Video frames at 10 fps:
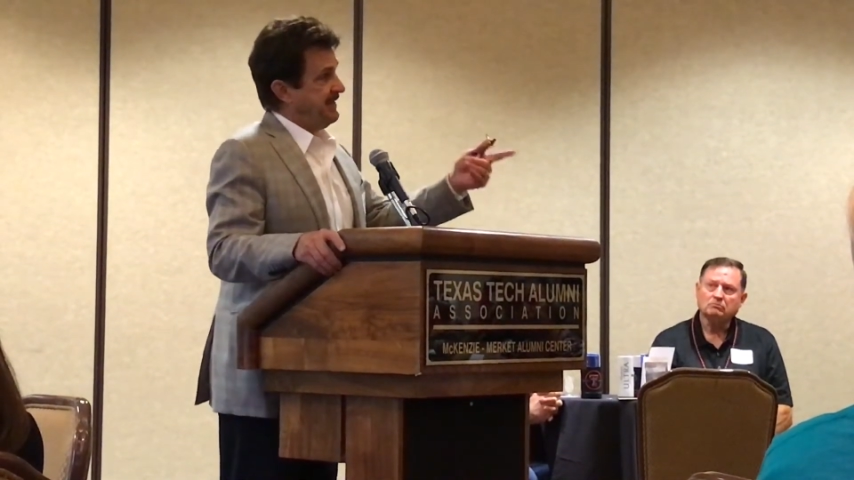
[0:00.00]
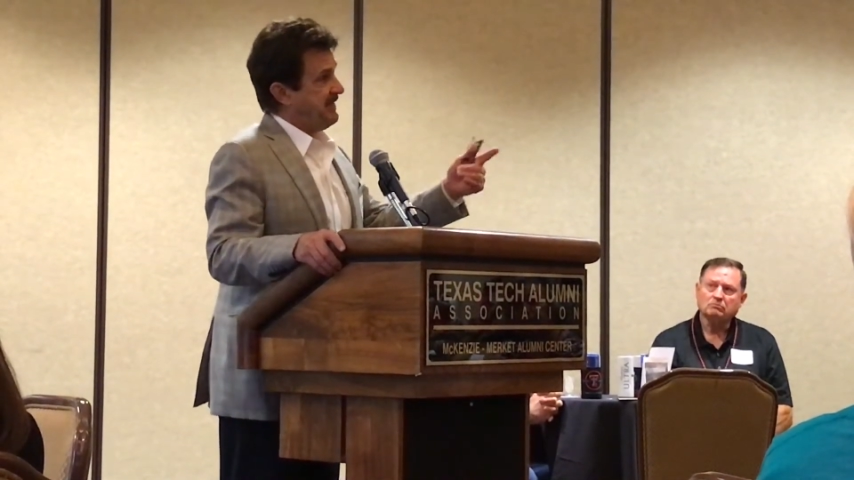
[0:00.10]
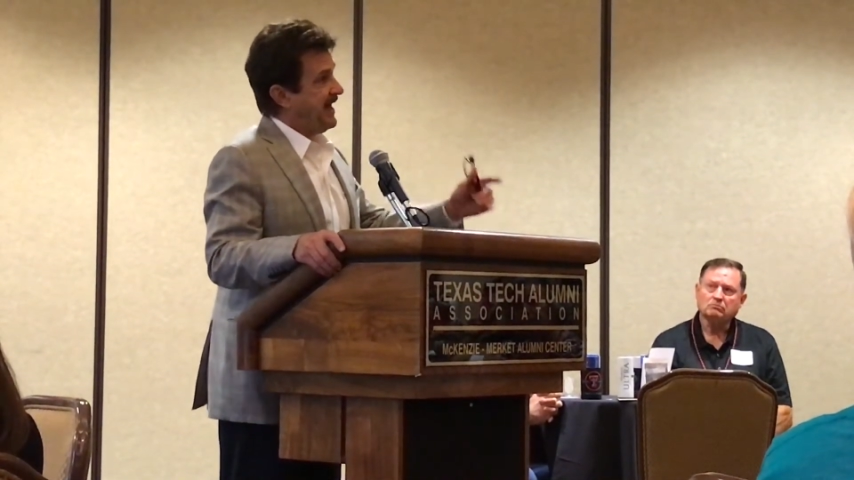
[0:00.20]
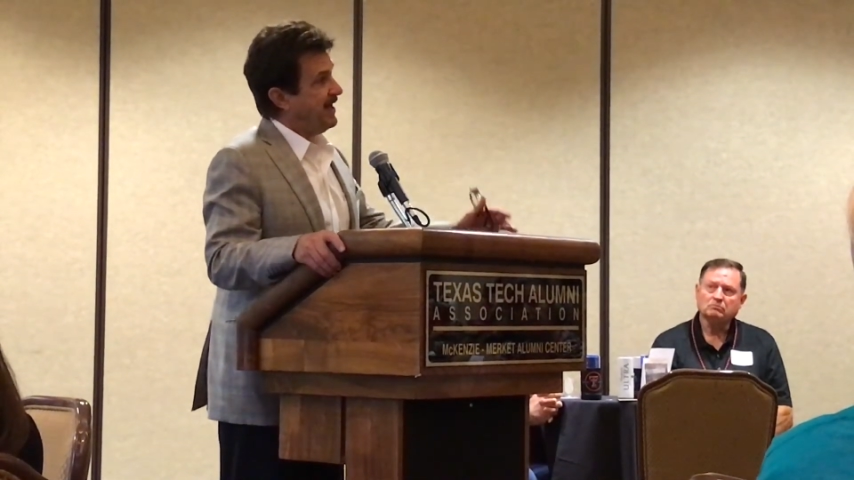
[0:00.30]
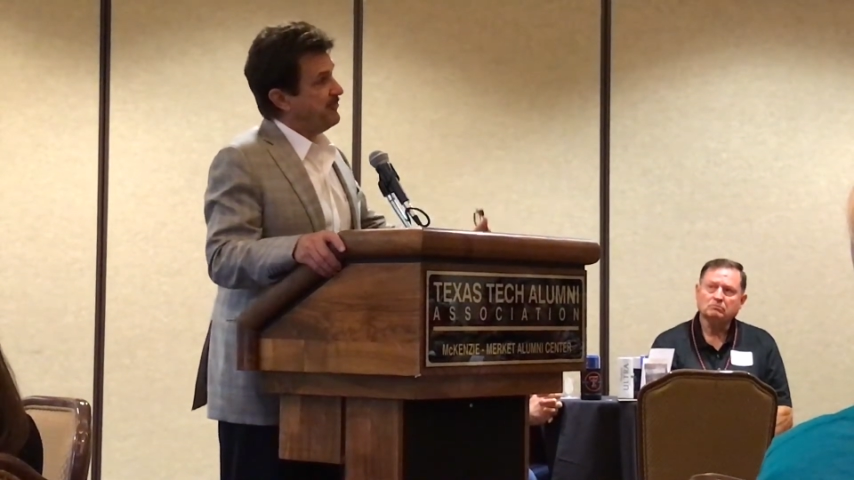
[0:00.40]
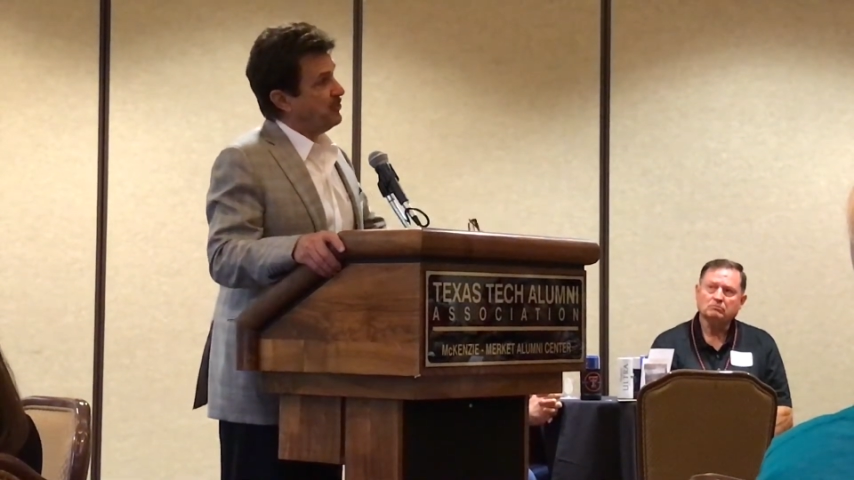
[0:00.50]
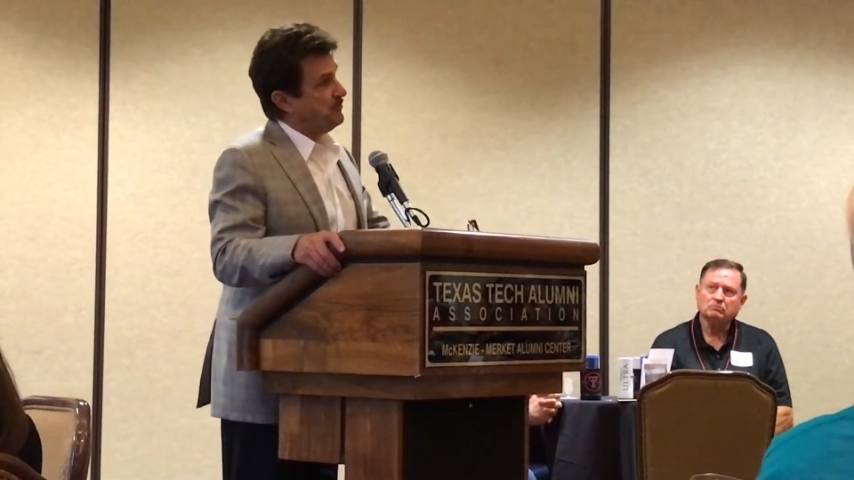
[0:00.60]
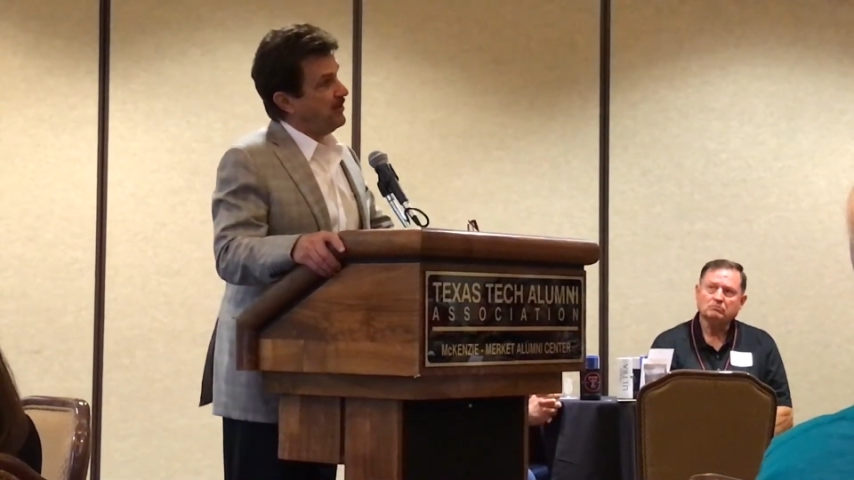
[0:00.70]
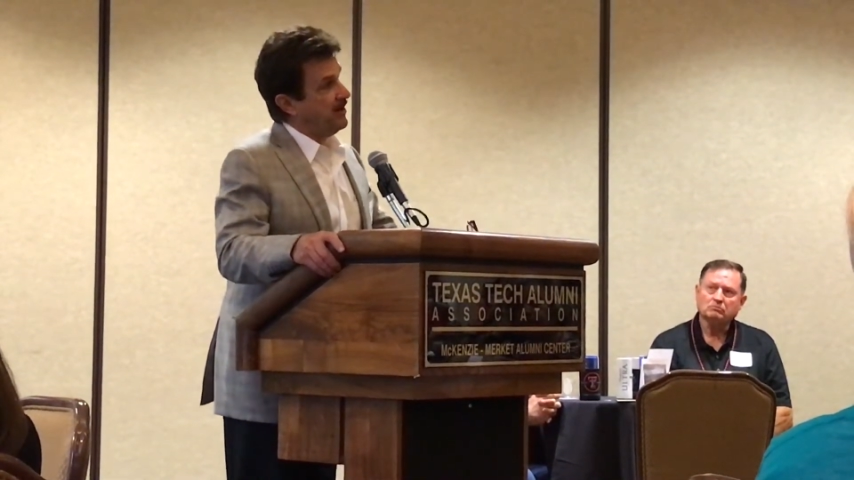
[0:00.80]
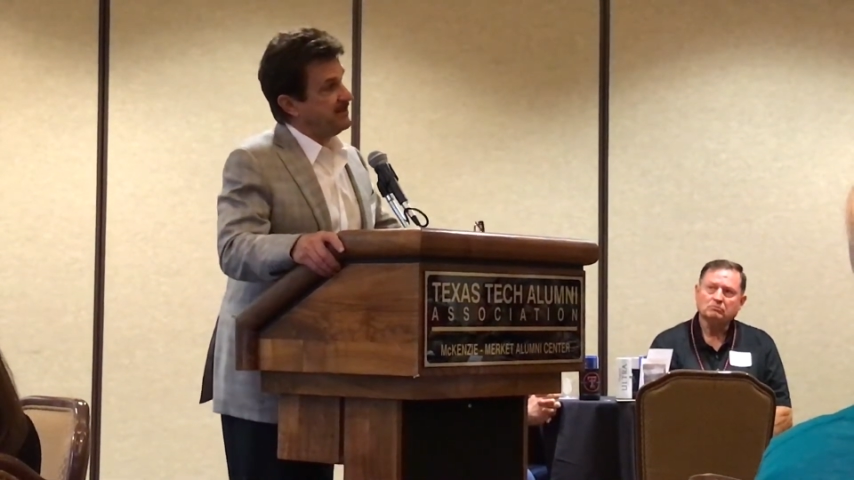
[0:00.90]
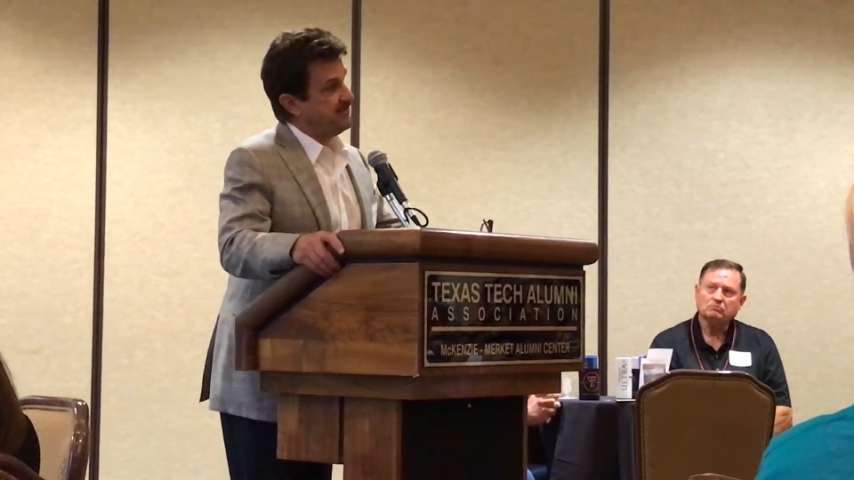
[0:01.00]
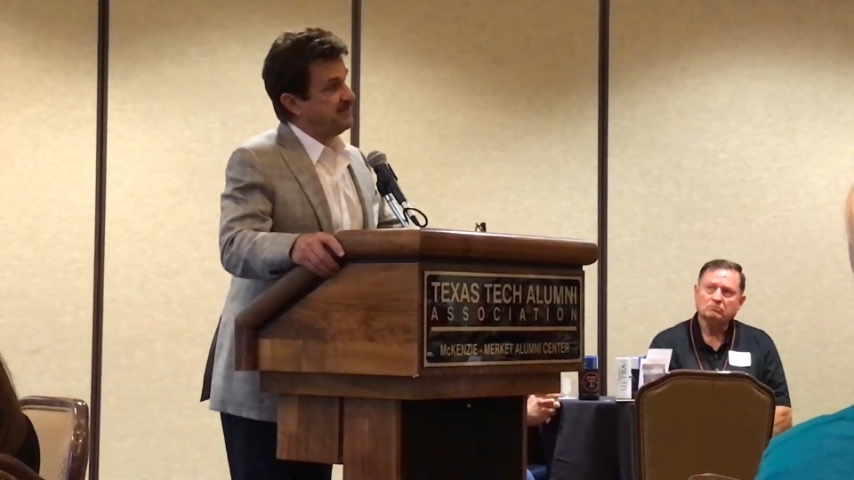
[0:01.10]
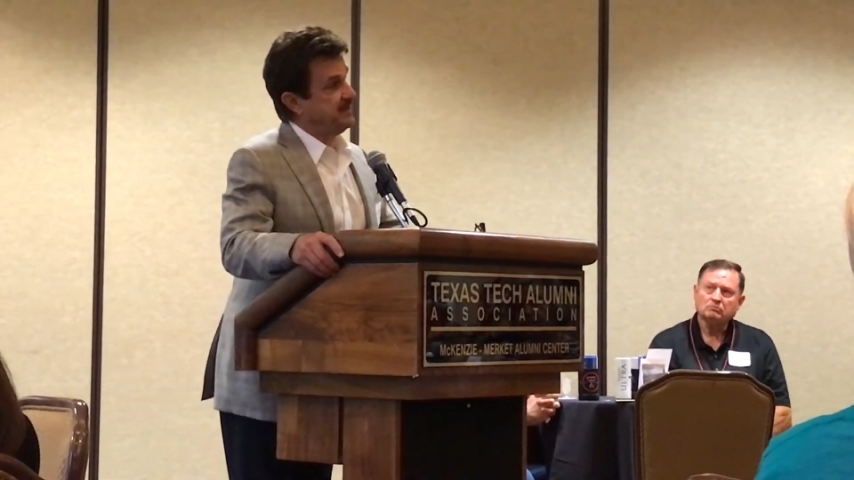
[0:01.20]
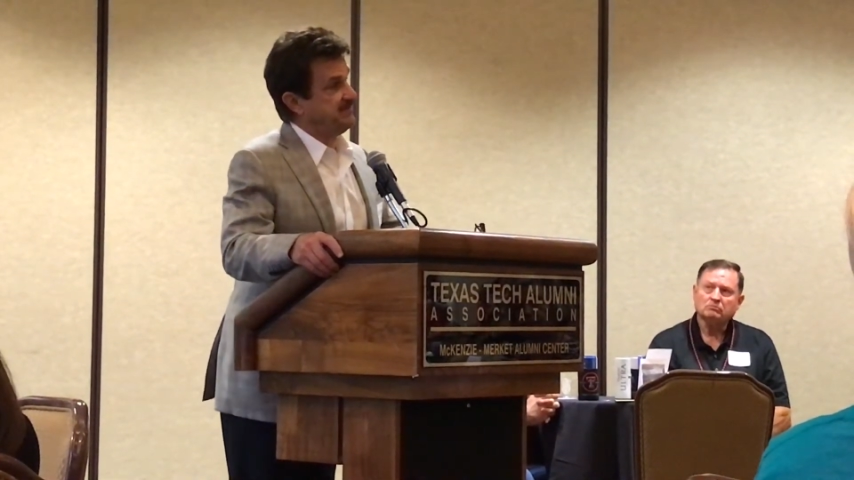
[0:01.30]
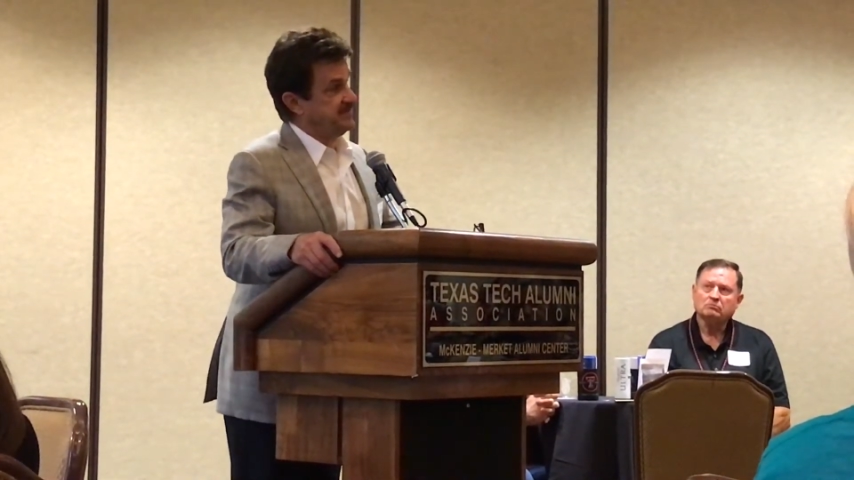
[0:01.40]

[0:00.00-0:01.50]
And now they're part